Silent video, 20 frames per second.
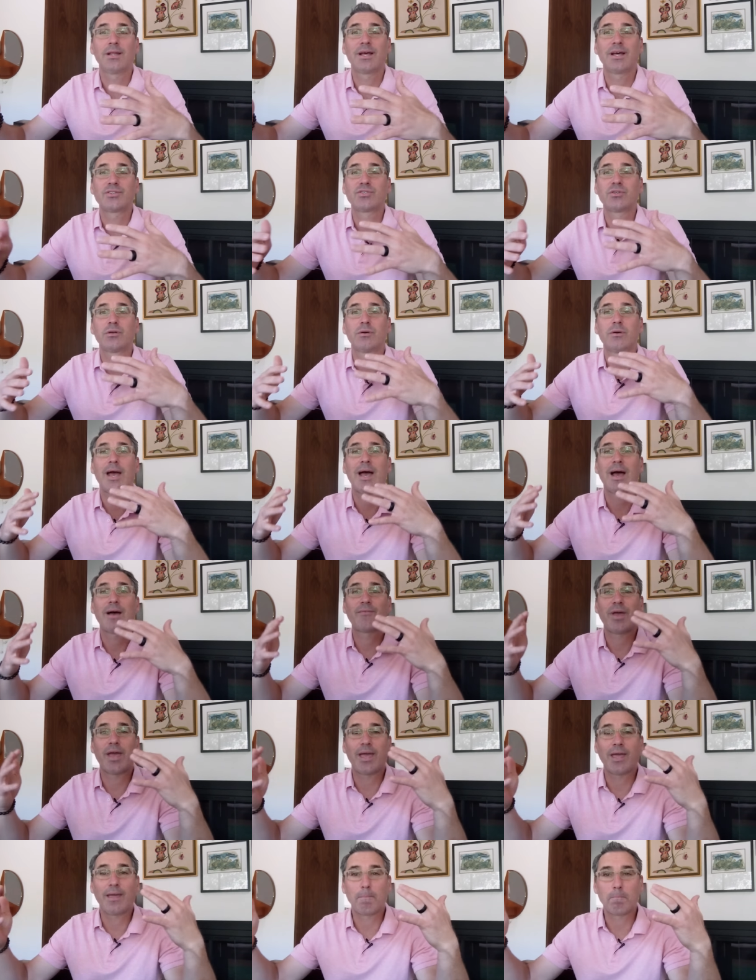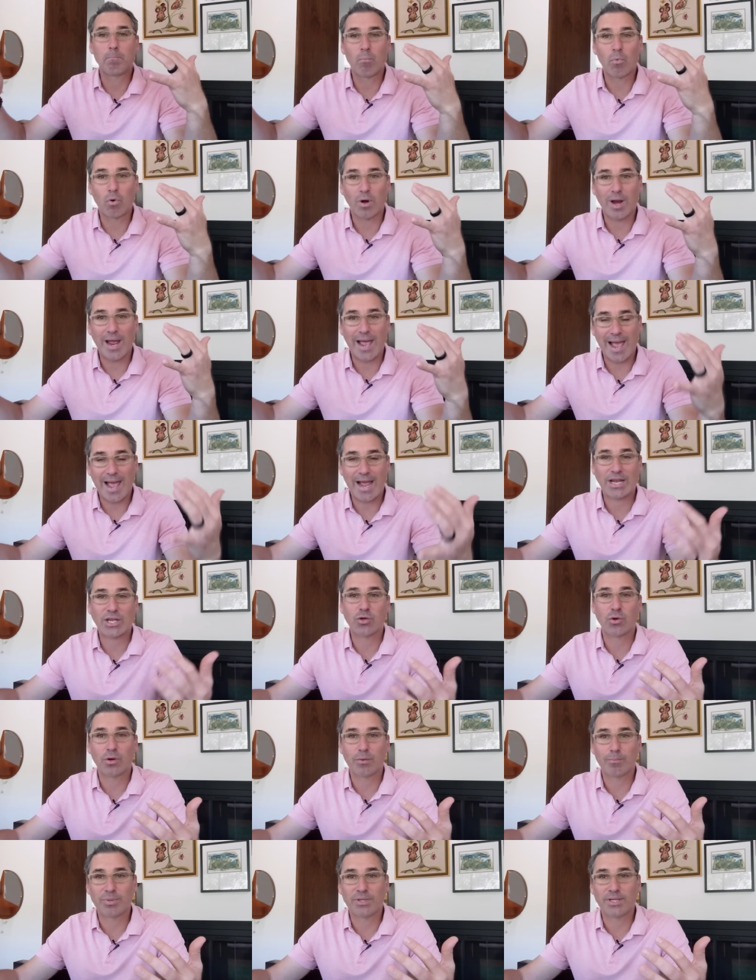allows you to have a more
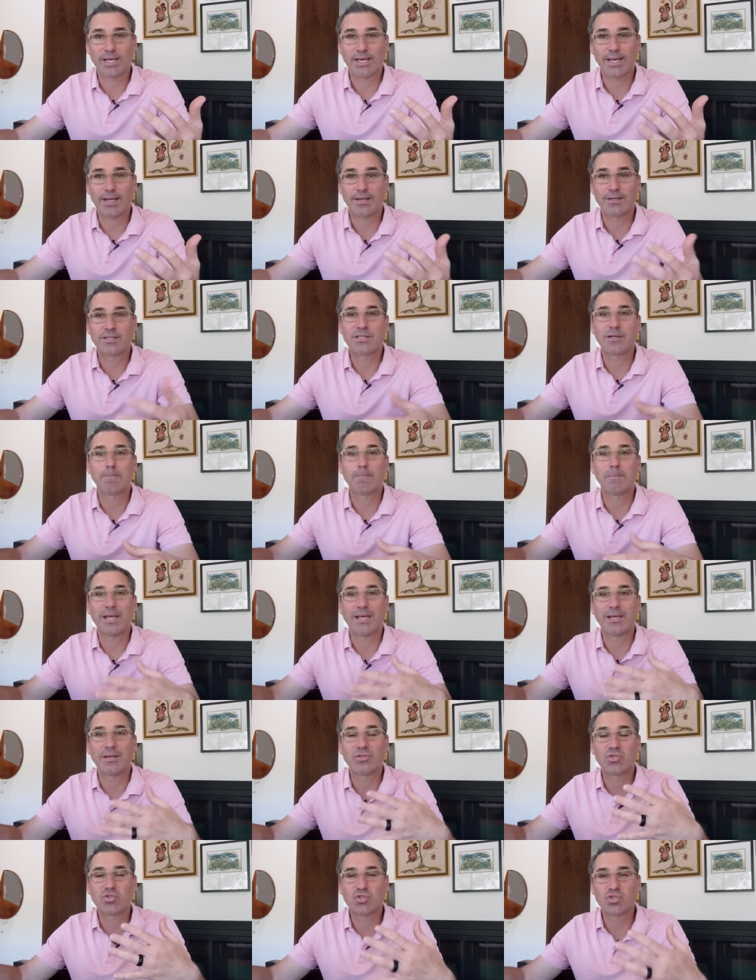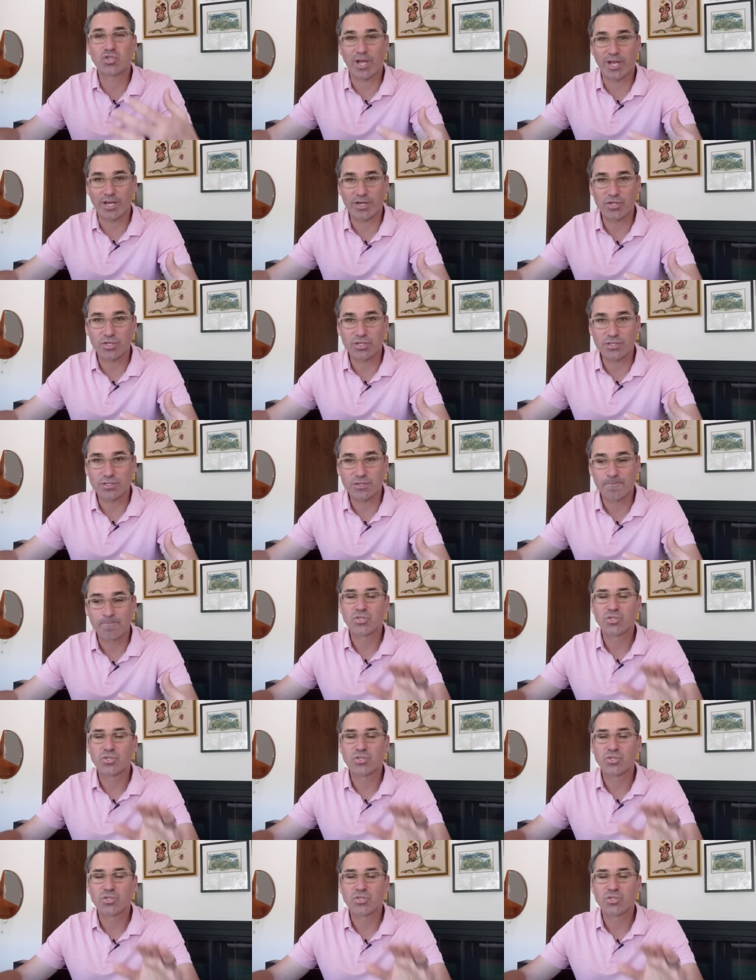accurate plan to make changes.